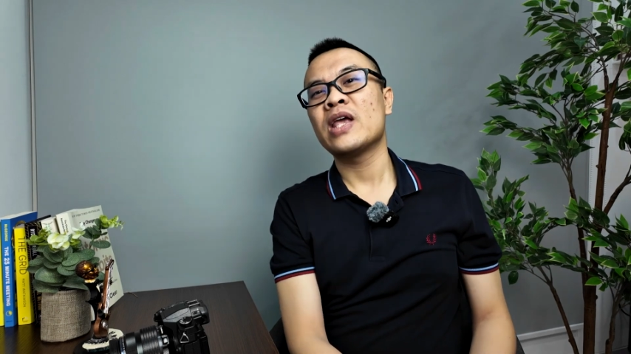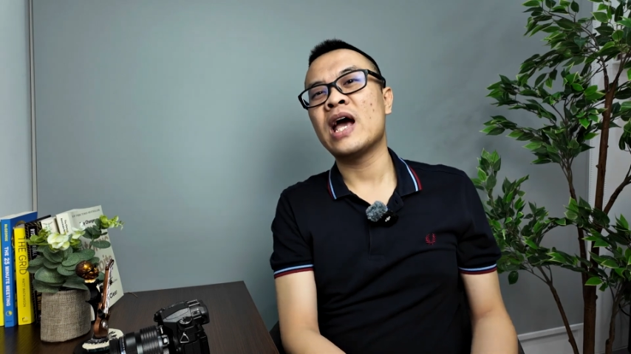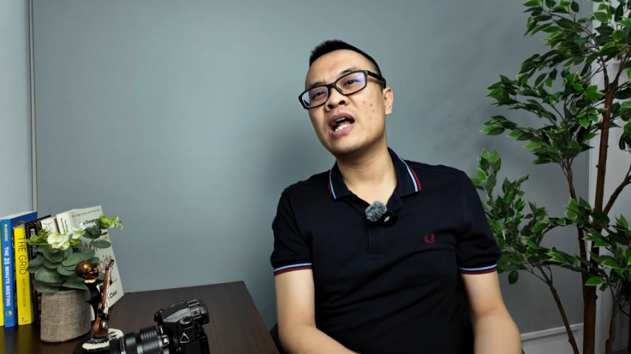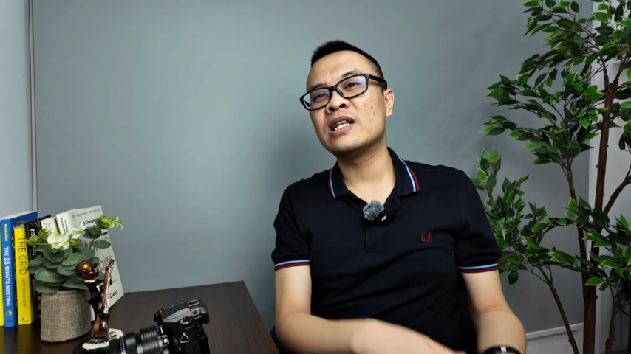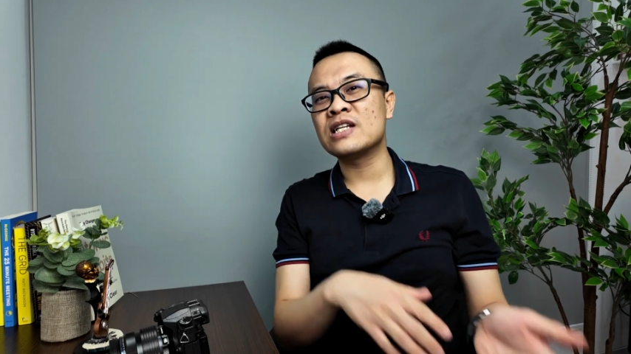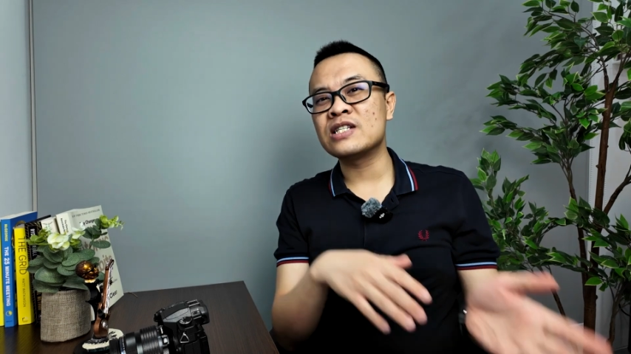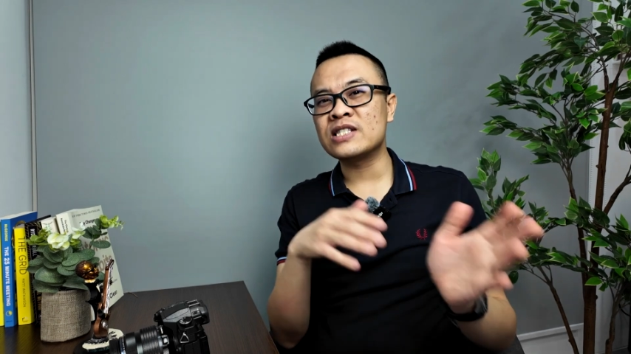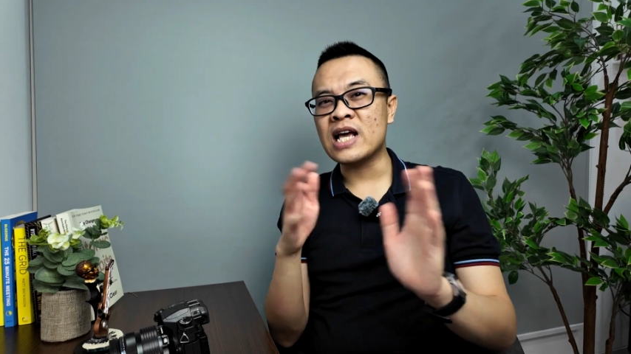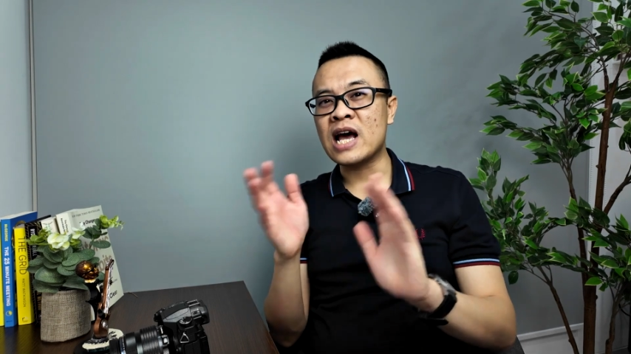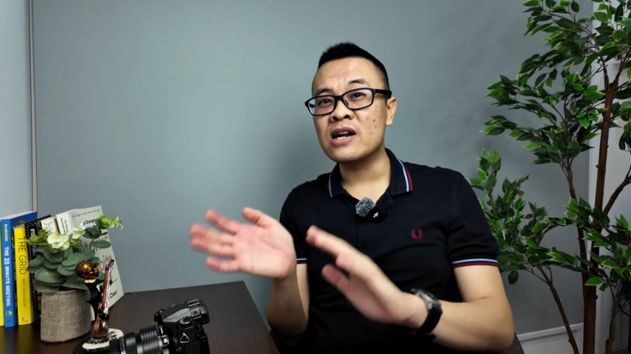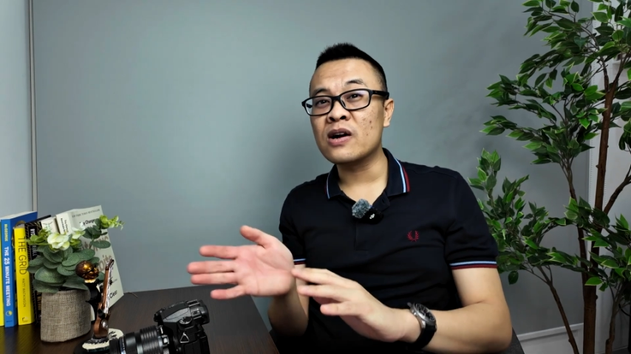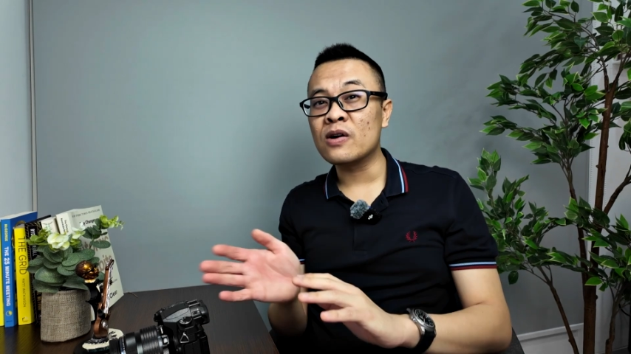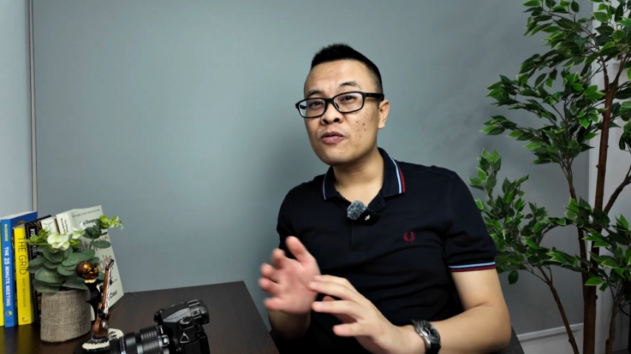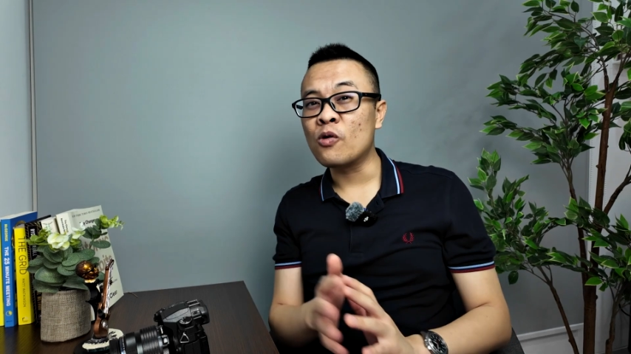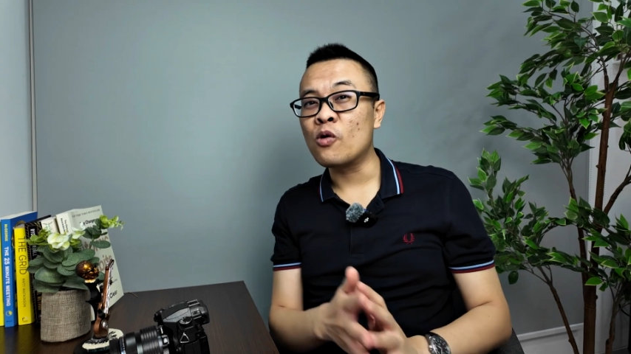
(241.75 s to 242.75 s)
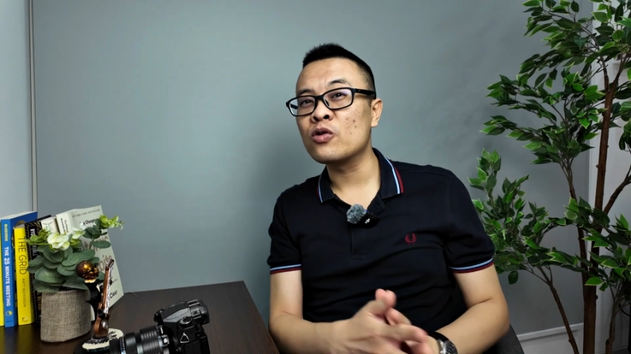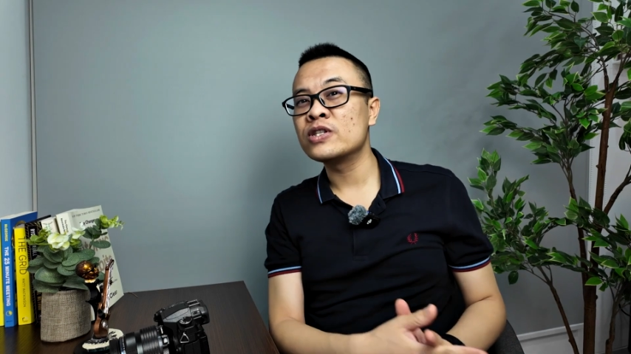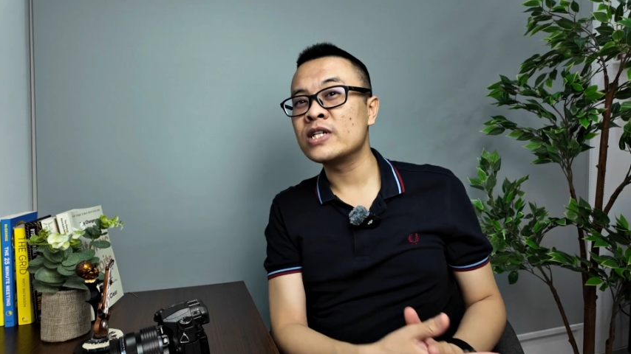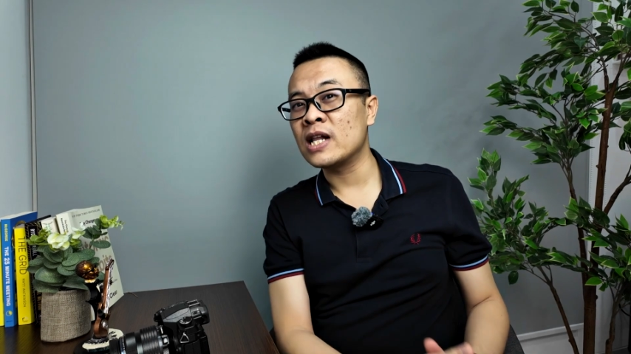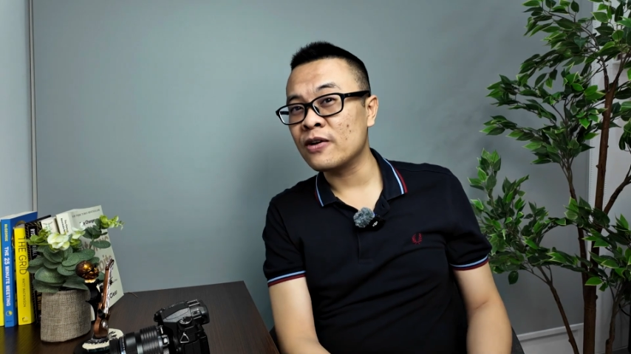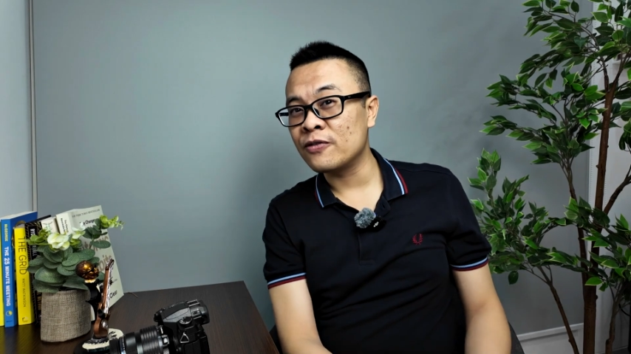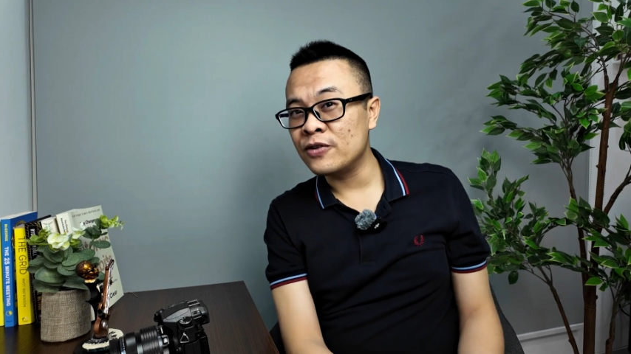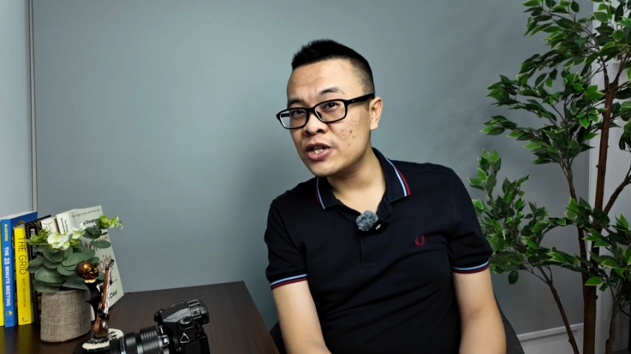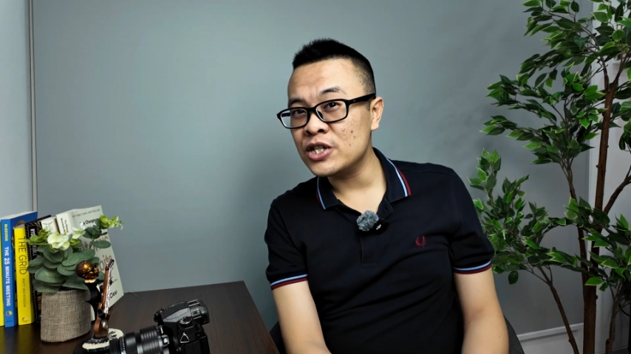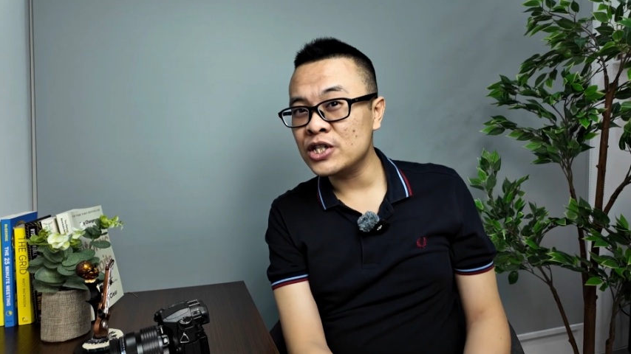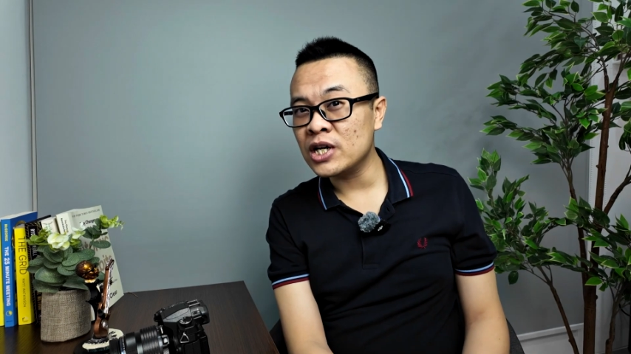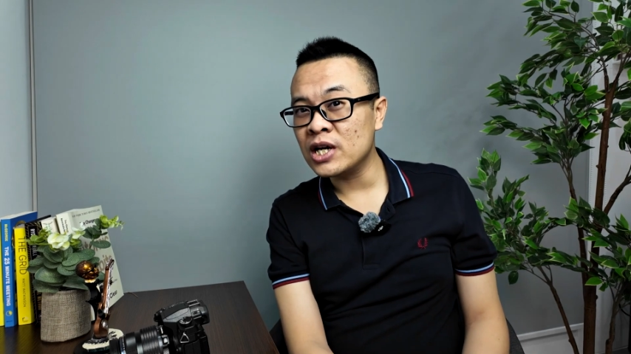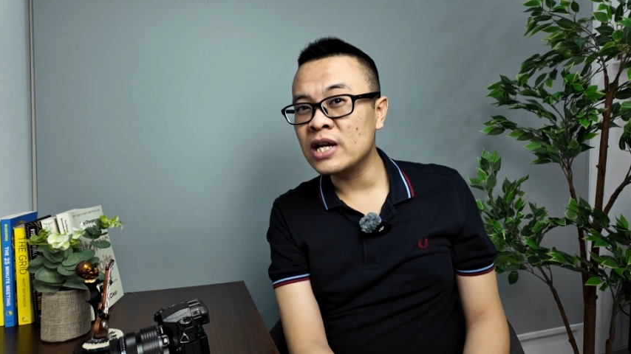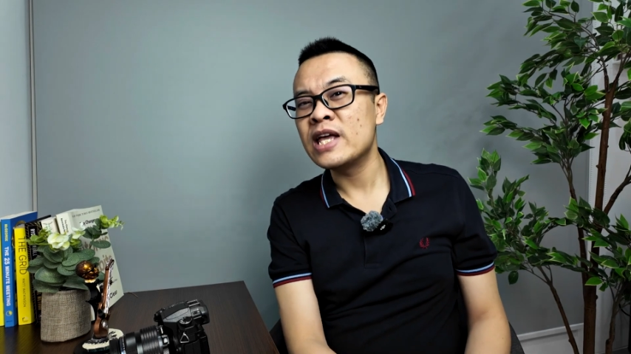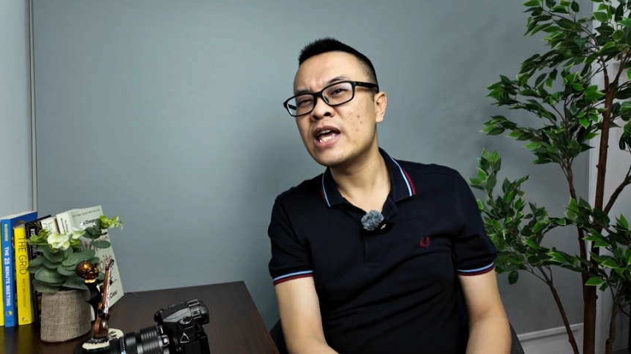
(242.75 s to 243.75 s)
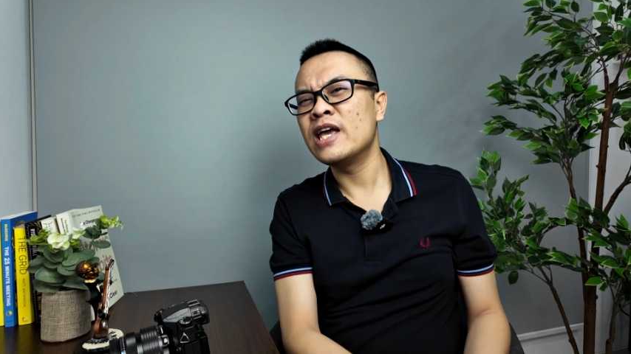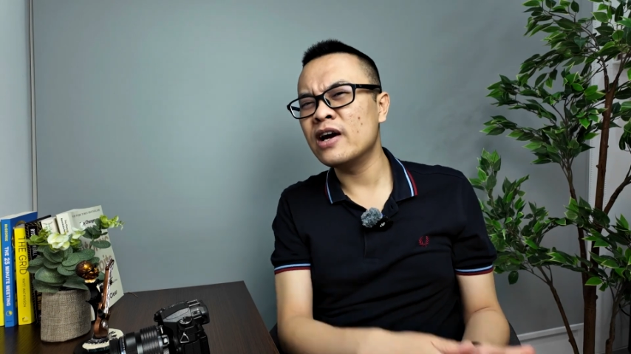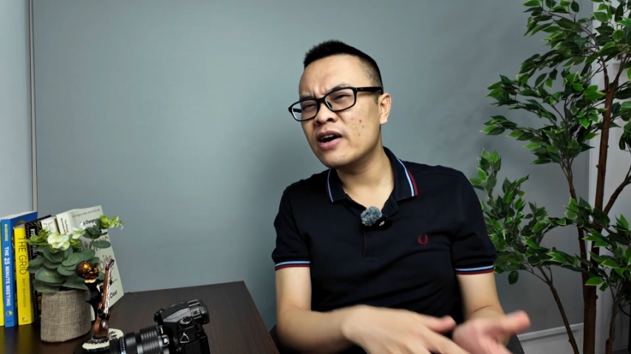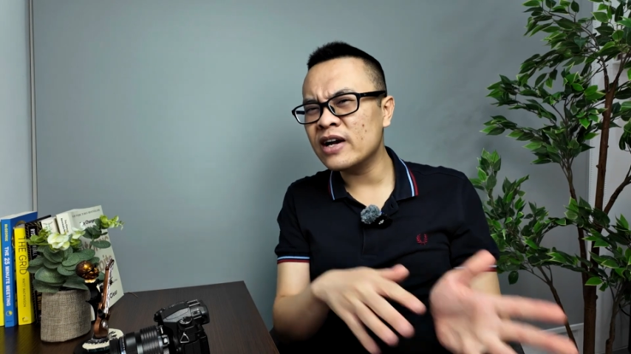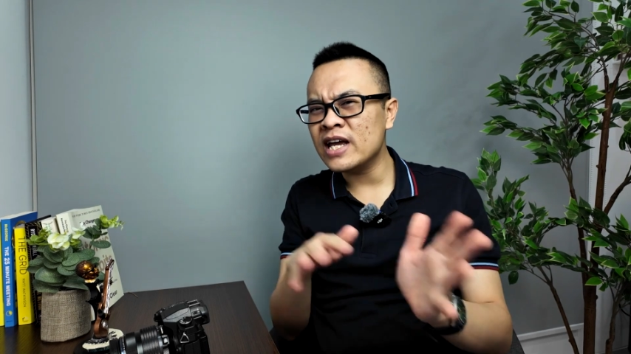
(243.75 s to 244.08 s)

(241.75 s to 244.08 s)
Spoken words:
and the standard for television here